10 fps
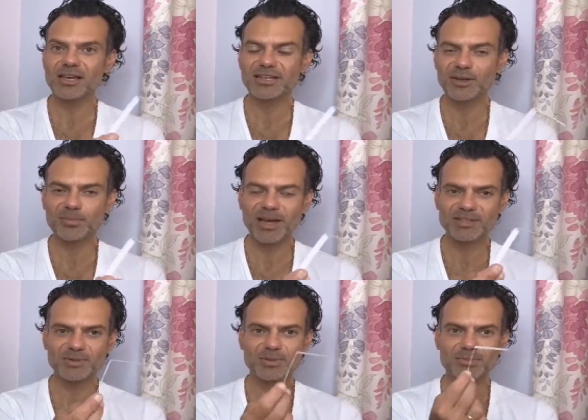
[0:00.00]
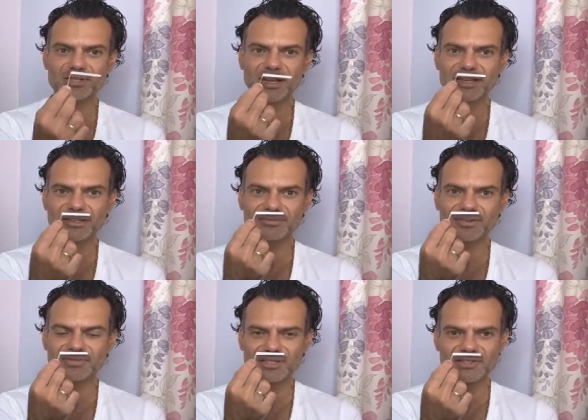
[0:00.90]
go back to what it was like in the
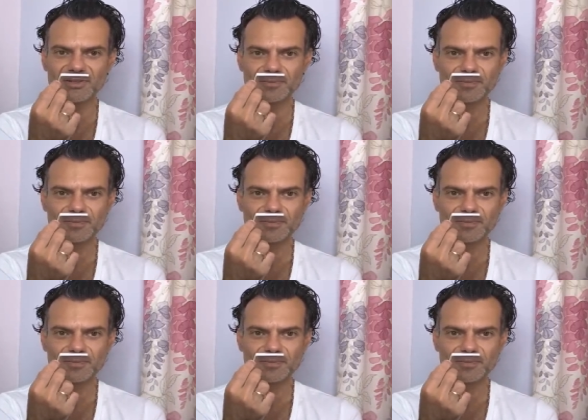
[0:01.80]
50s,